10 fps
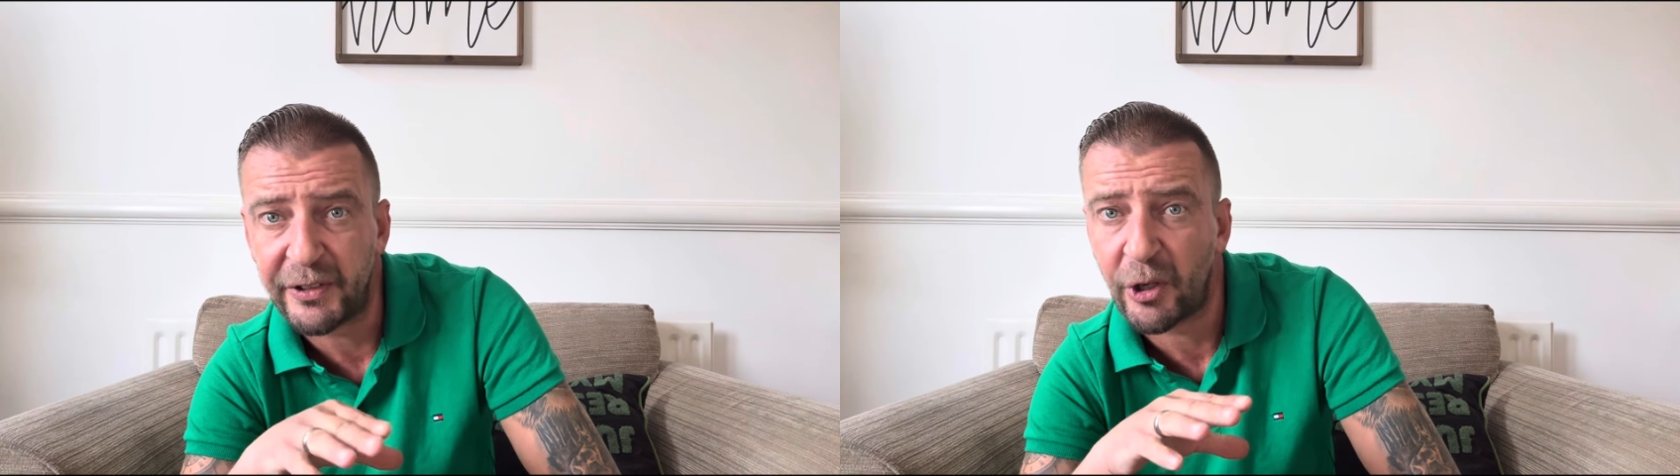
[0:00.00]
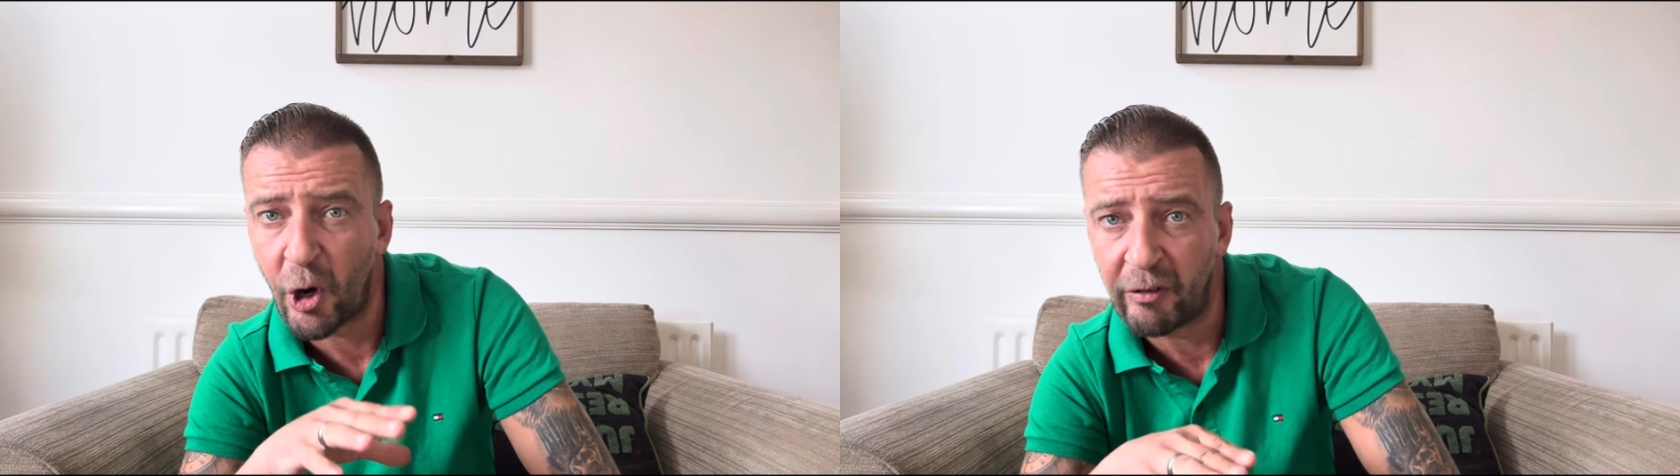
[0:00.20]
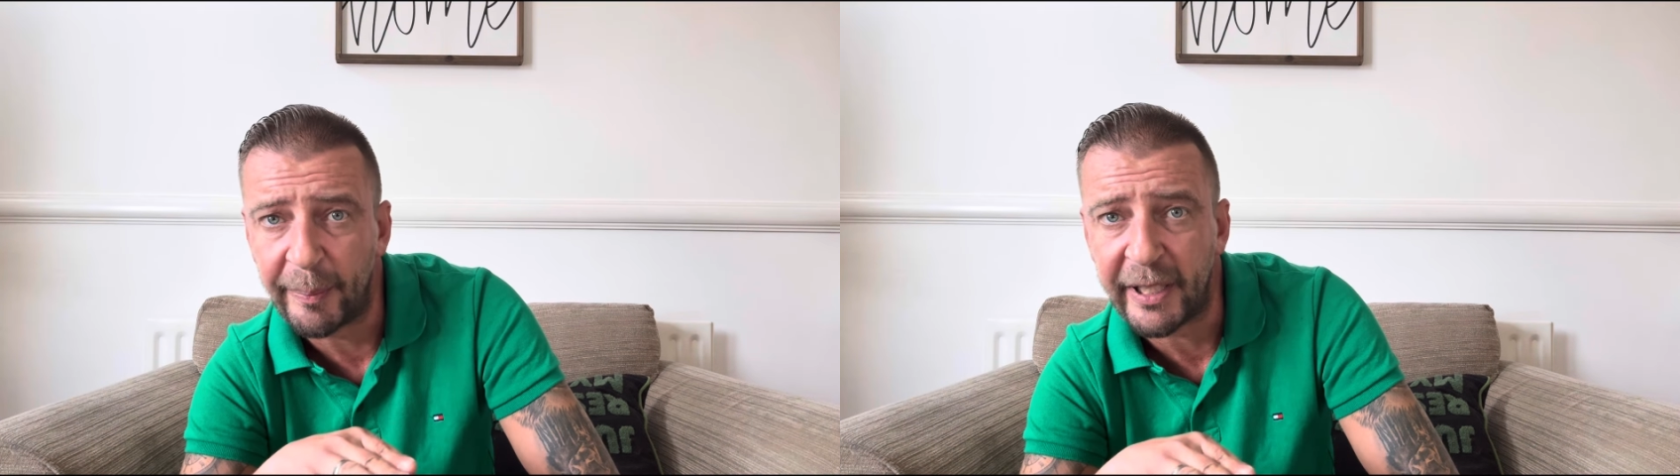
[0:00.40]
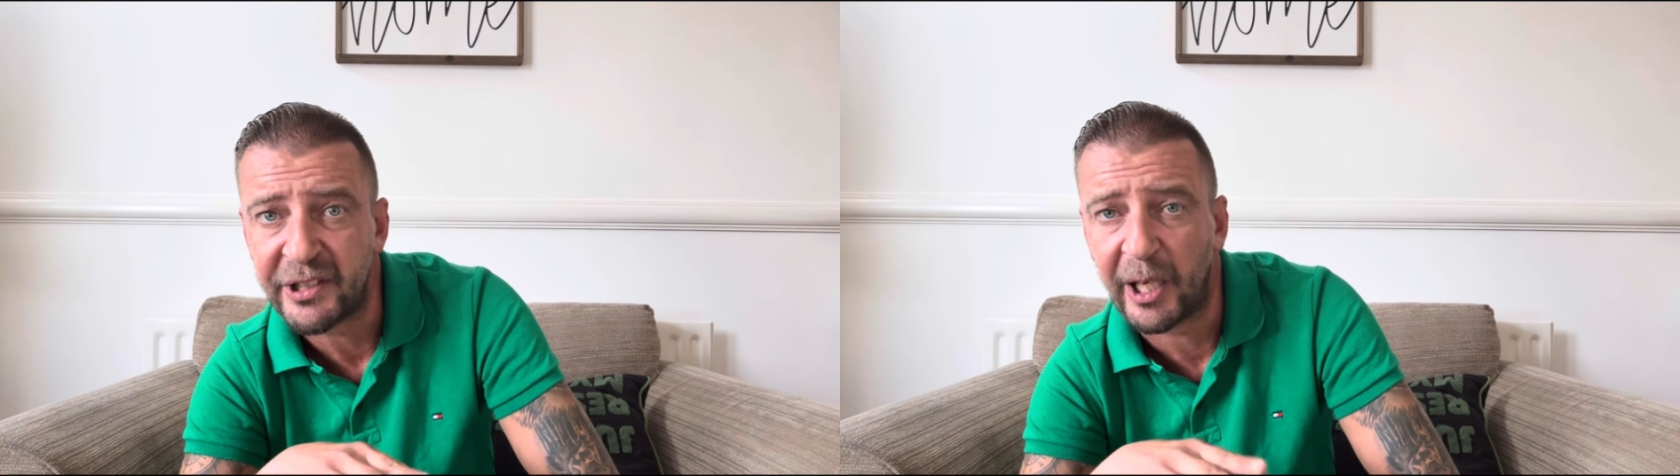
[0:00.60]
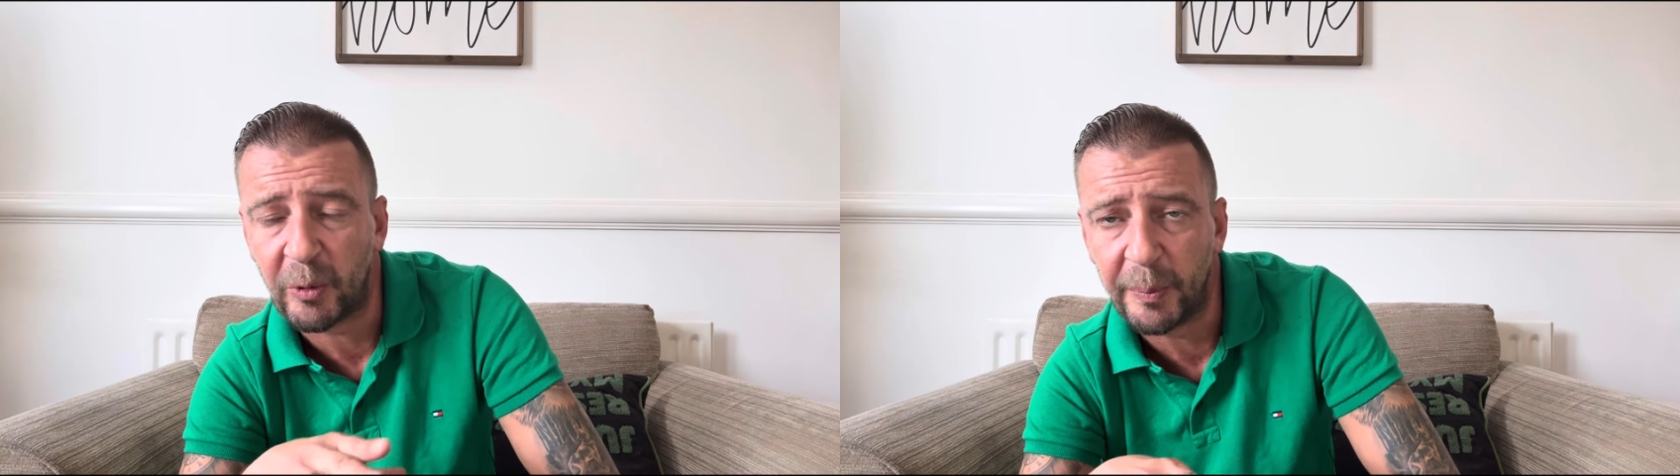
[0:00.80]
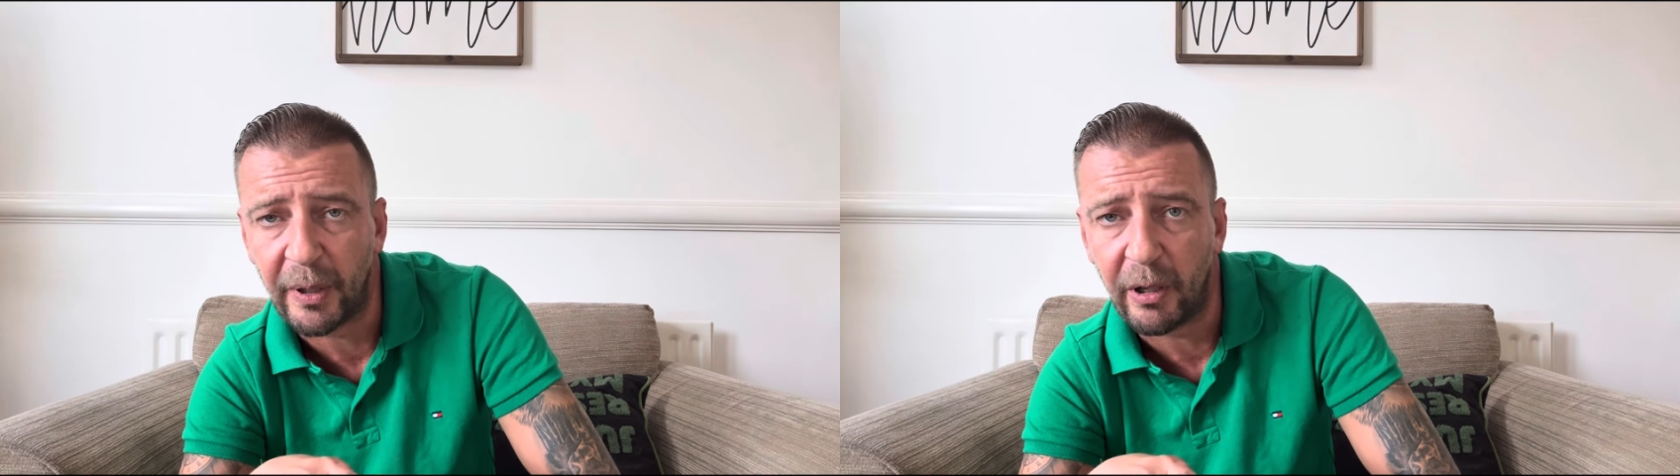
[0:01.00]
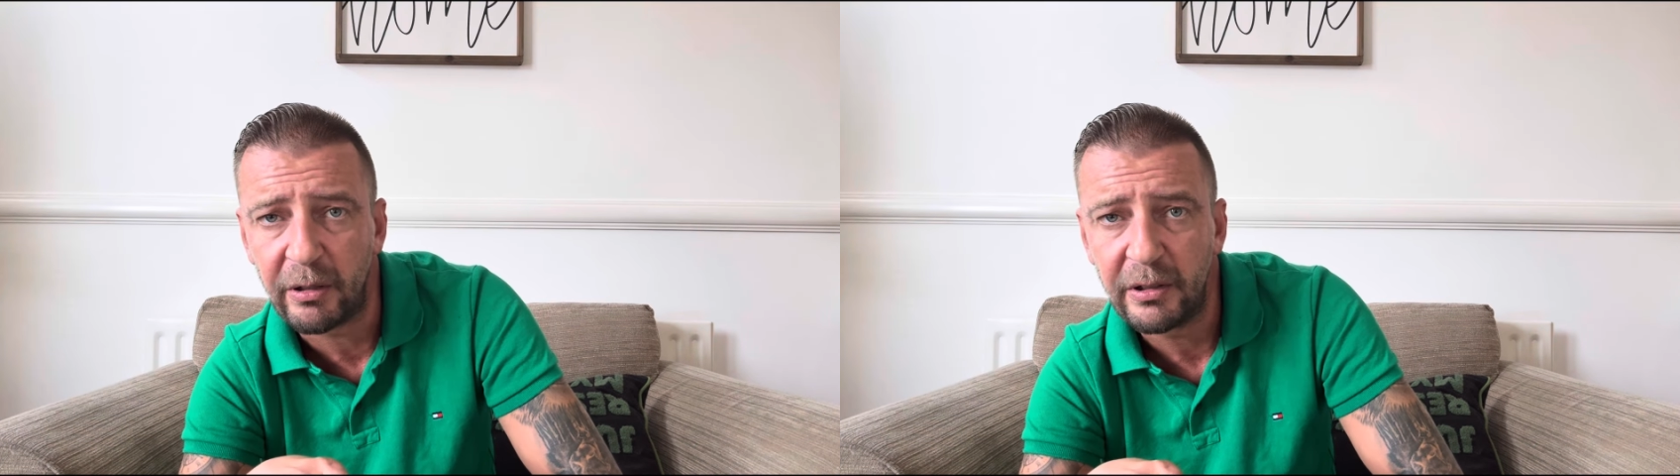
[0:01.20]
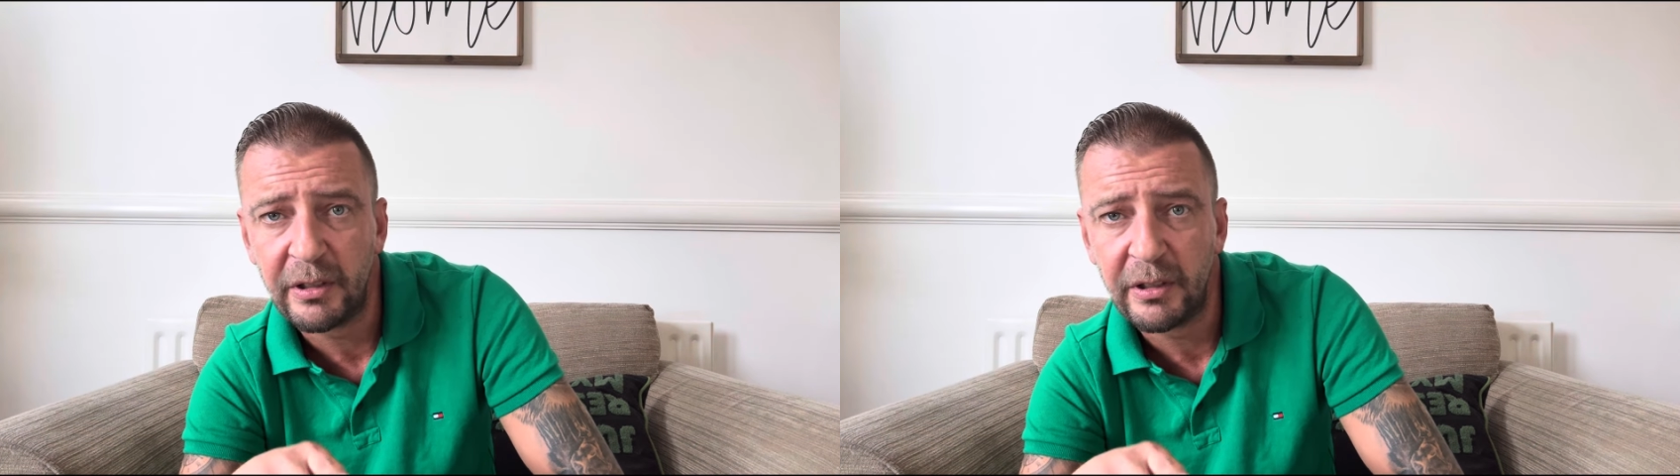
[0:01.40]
Sahara Beach Aqua Park,